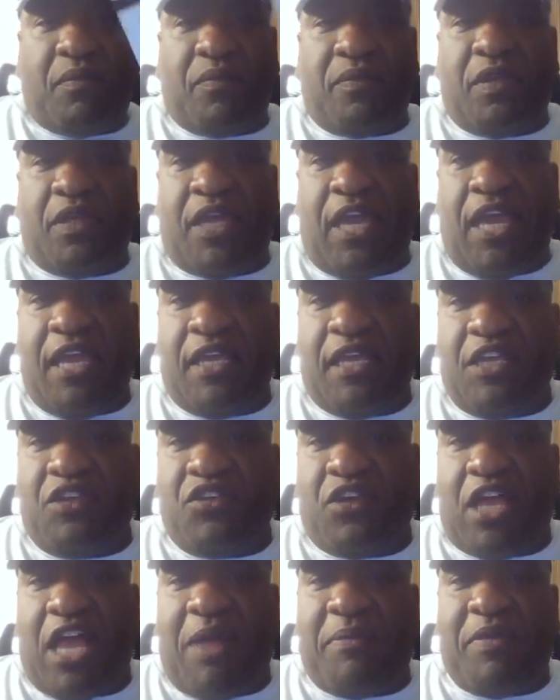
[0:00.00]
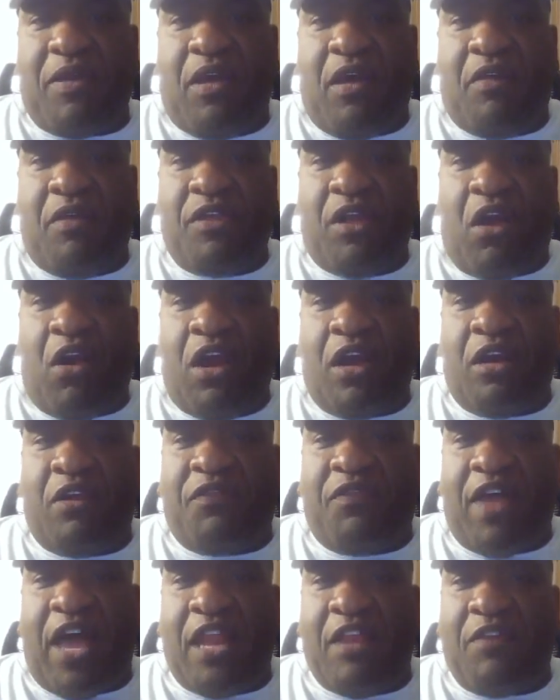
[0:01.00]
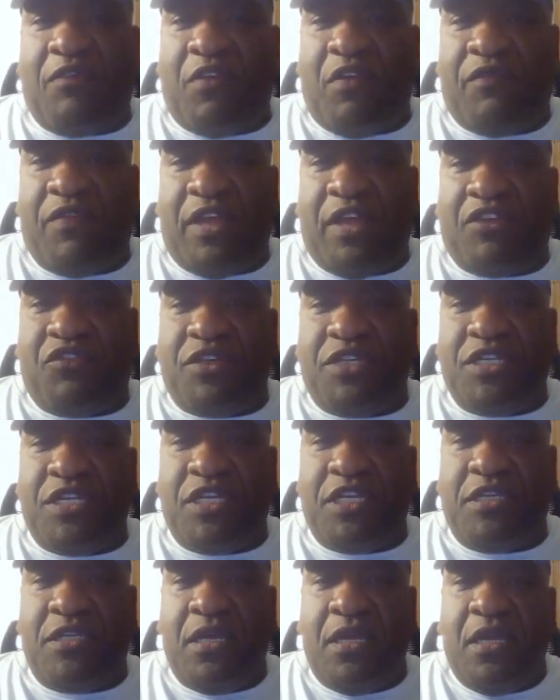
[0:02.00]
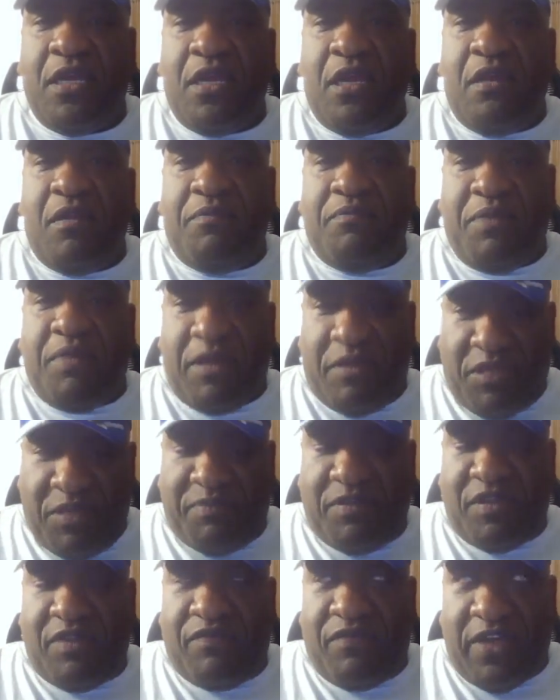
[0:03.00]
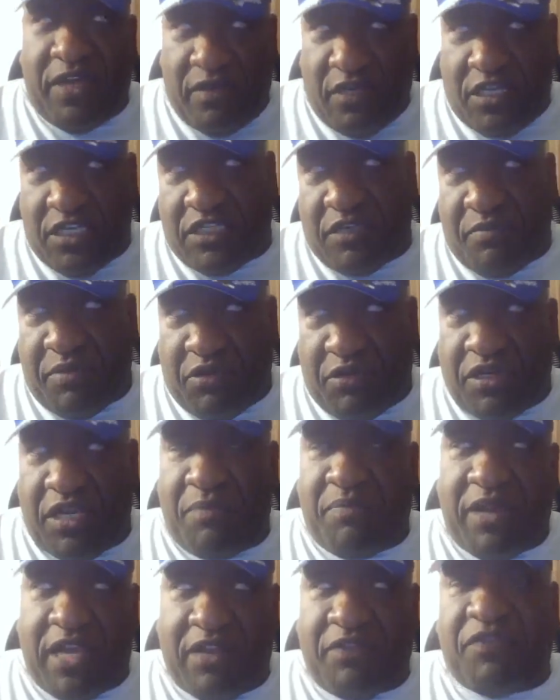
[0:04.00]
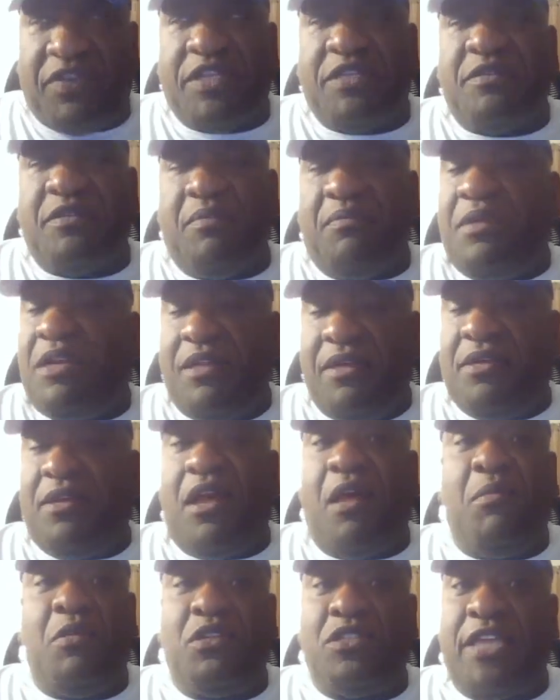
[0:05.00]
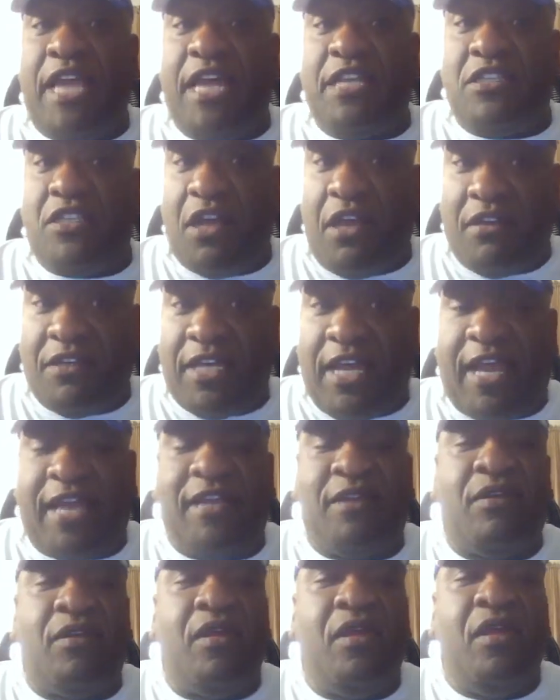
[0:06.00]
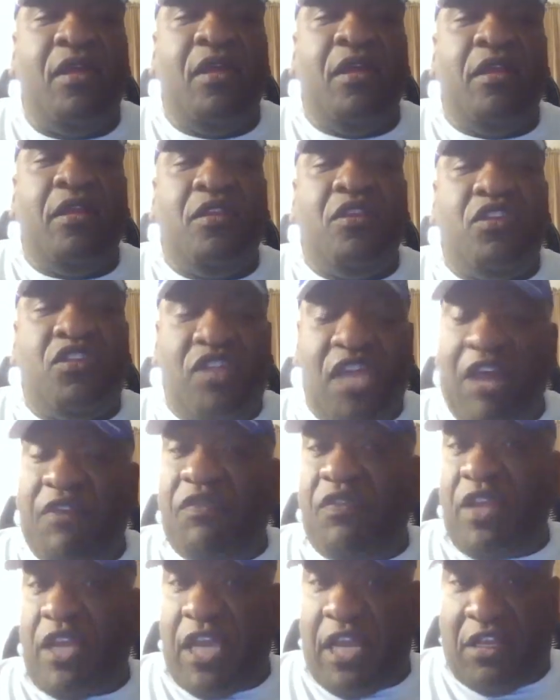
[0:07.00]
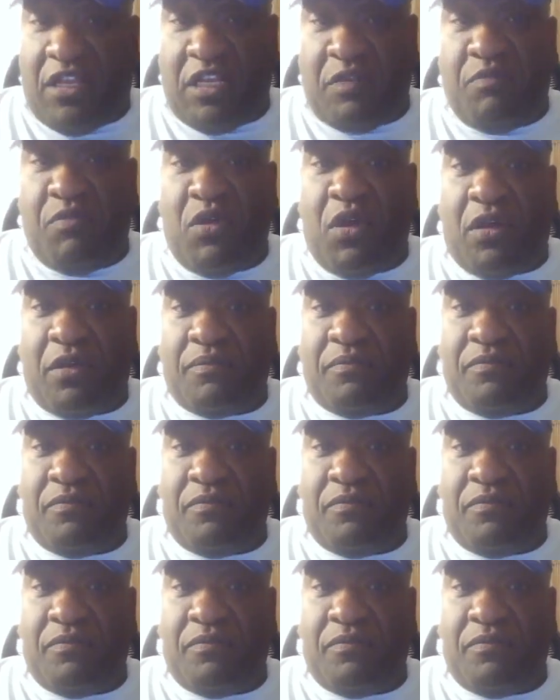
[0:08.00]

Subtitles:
Okay, get your copy of The Art of Filing for Veterans Disability Benefits. Blah, almost got tongue tied. Definitely get this book.